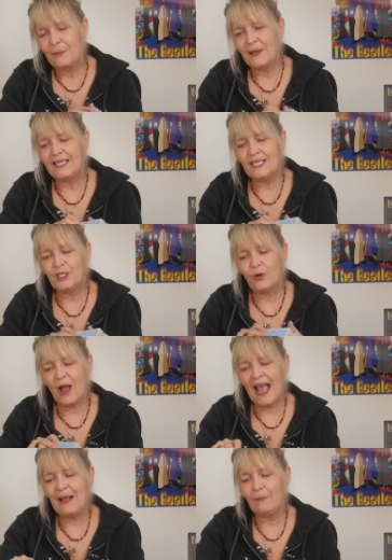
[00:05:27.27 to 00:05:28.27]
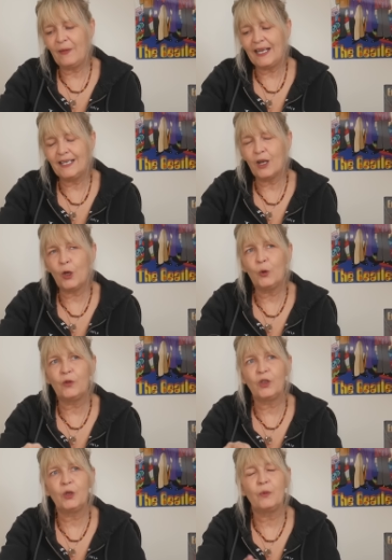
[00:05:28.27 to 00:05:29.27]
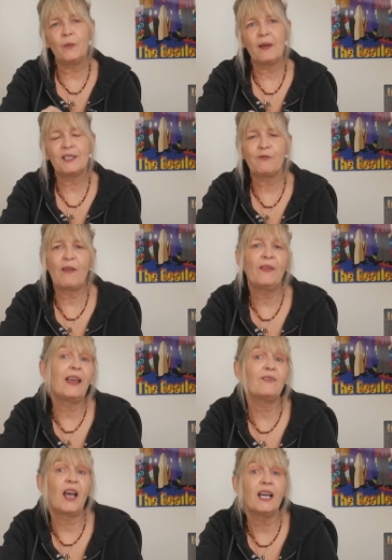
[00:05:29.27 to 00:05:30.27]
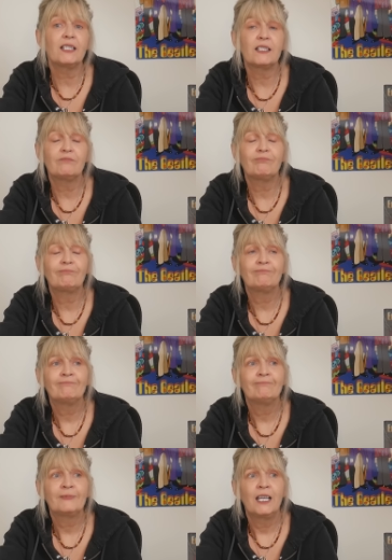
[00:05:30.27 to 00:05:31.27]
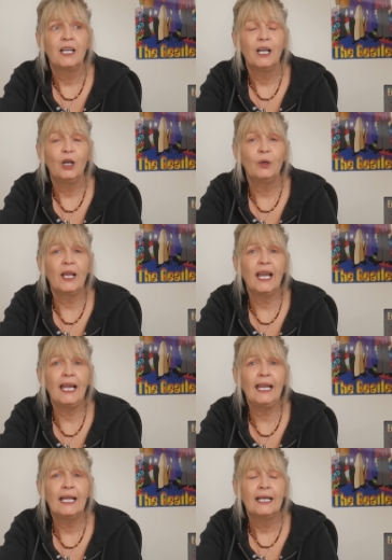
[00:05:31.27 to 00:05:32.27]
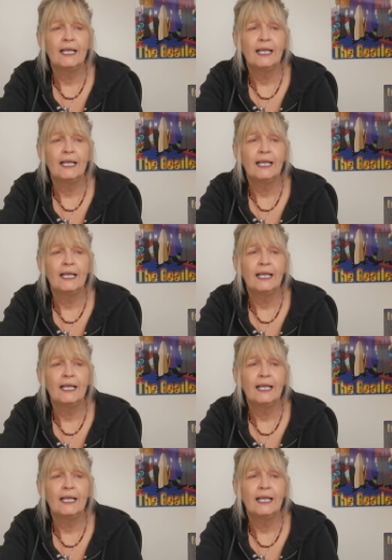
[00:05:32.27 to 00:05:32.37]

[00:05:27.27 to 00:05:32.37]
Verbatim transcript: They need your help. They know that you were the best friend they ever had, okay?